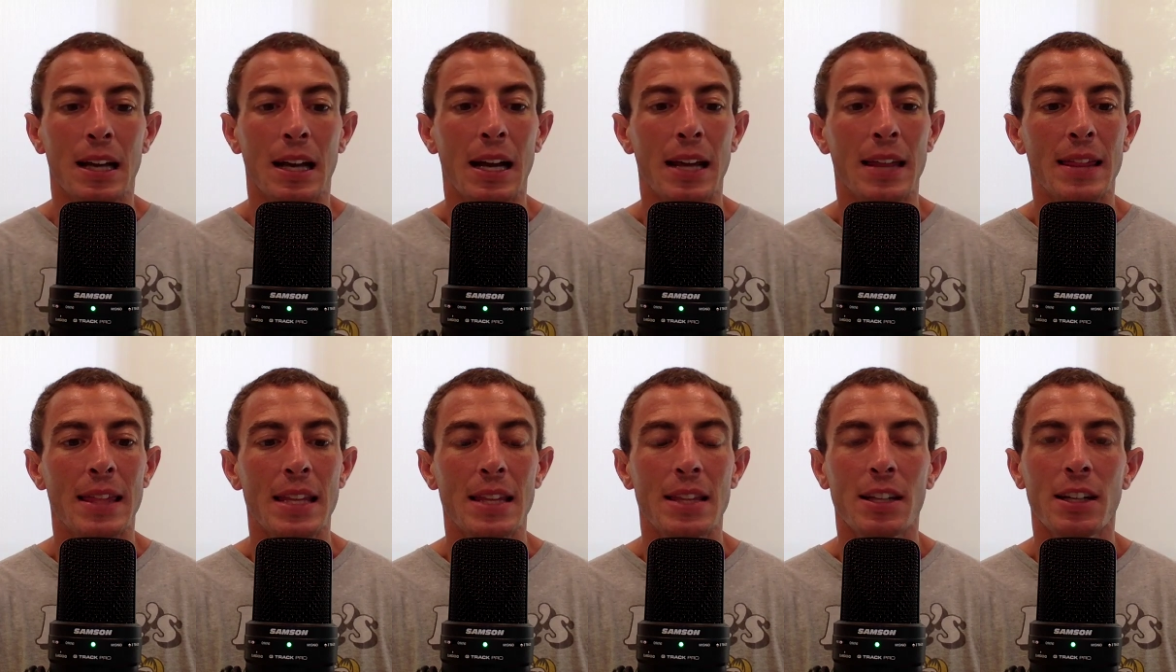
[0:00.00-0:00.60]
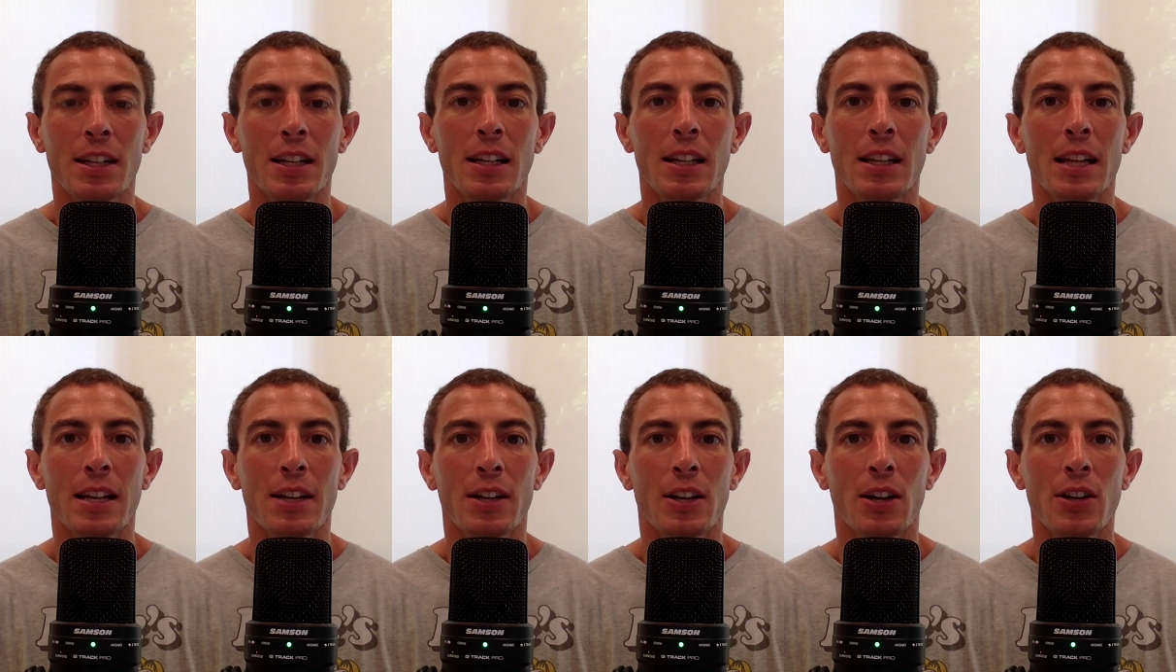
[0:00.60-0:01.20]
I think they're going to
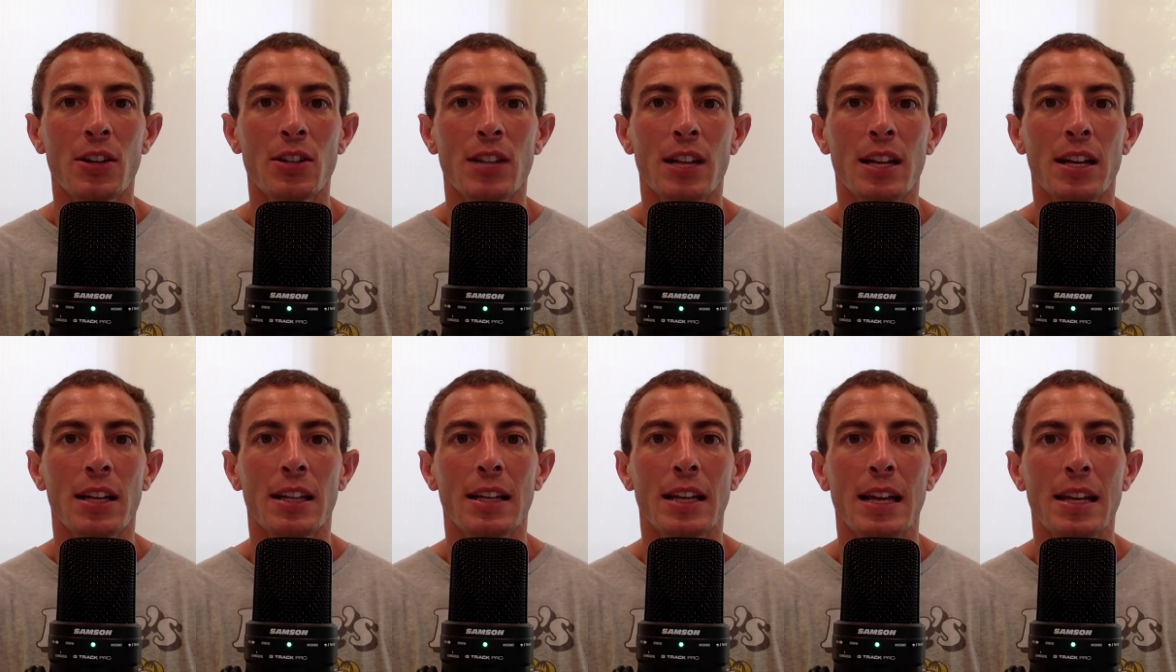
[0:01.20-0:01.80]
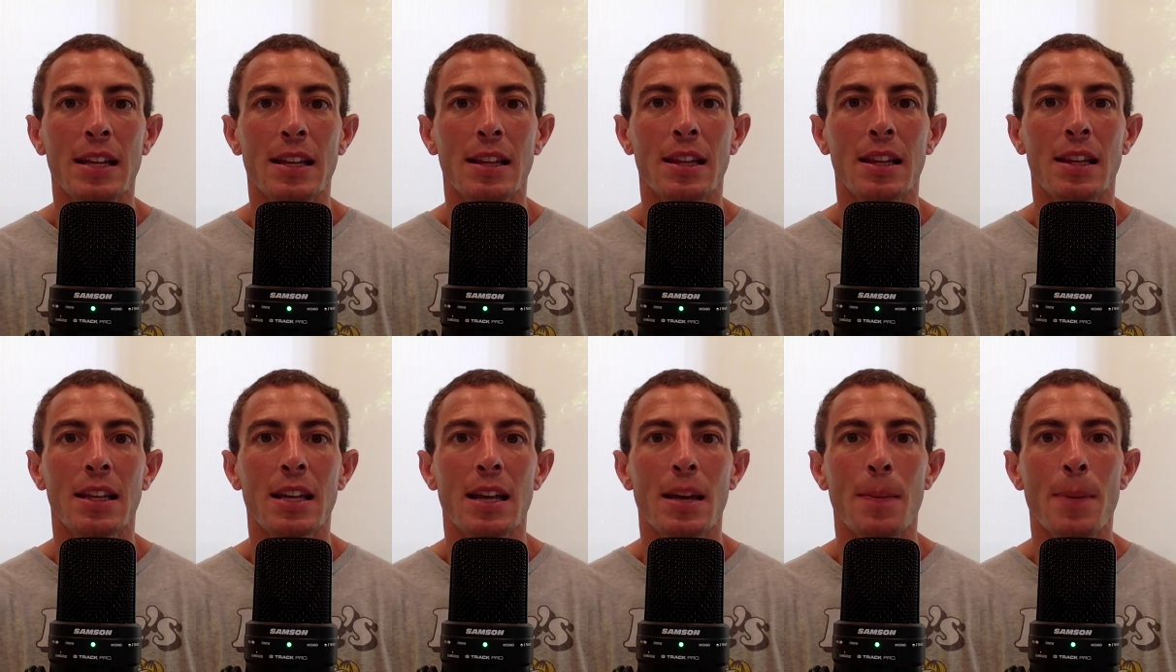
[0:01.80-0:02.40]
let Kjerstad get
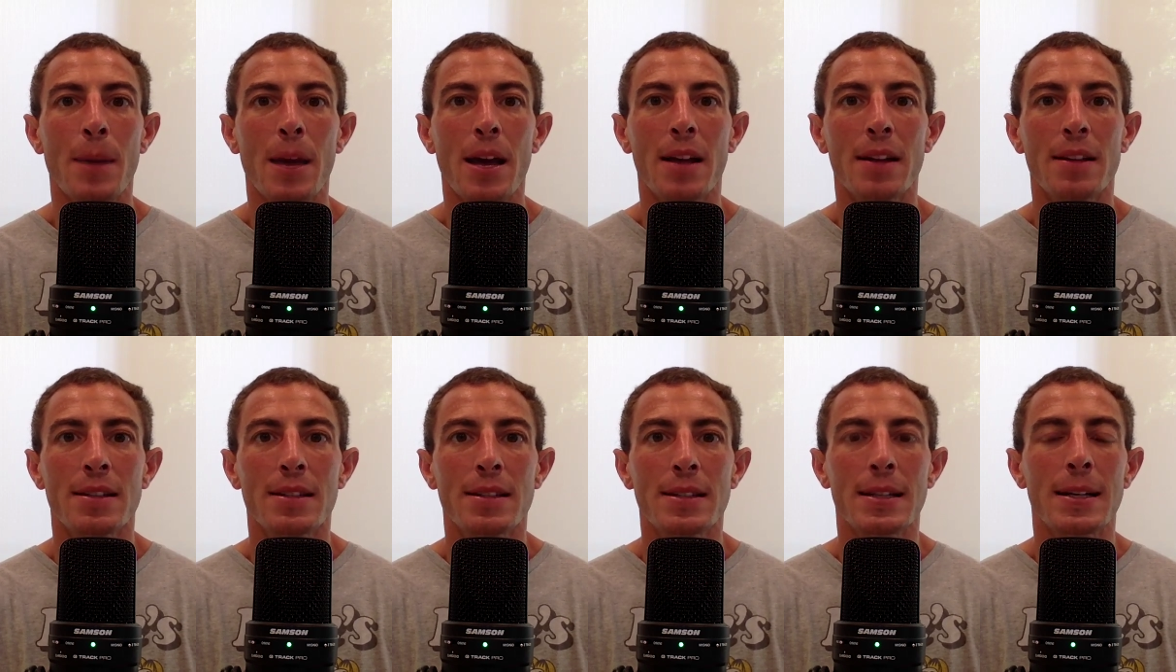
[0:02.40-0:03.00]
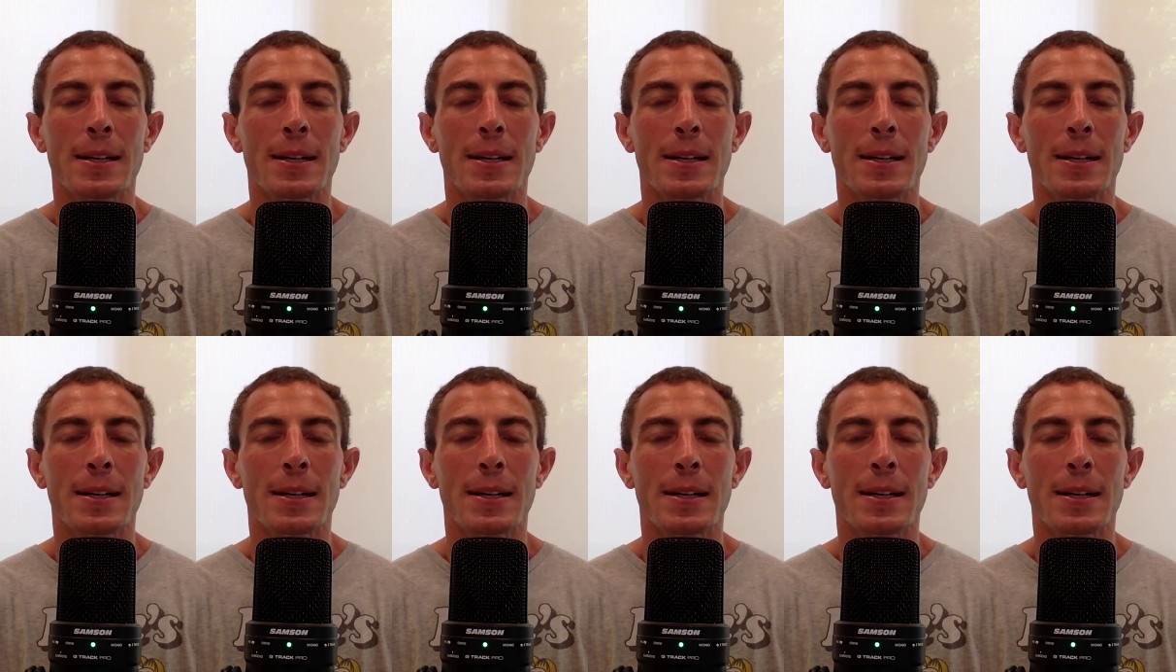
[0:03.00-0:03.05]
the at bats.